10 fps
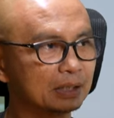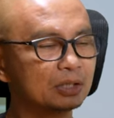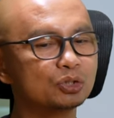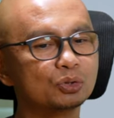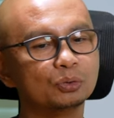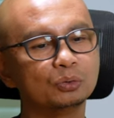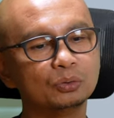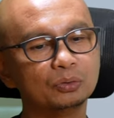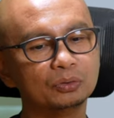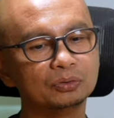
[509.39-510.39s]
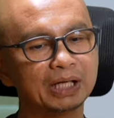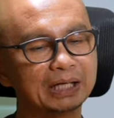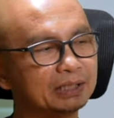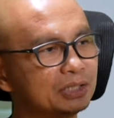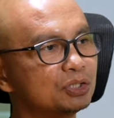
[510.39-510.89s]
so
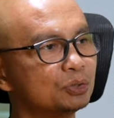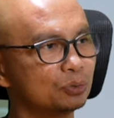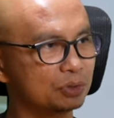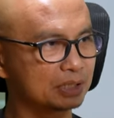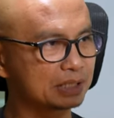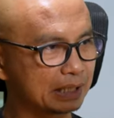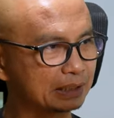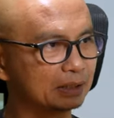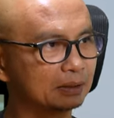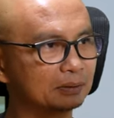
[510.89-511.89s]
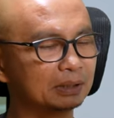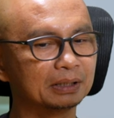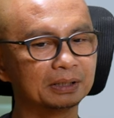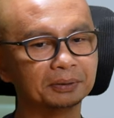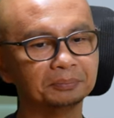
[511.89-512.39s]
reality shows started
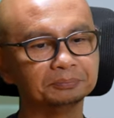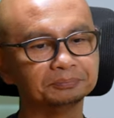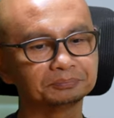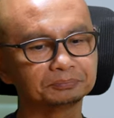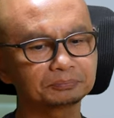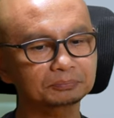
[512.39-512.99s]
um,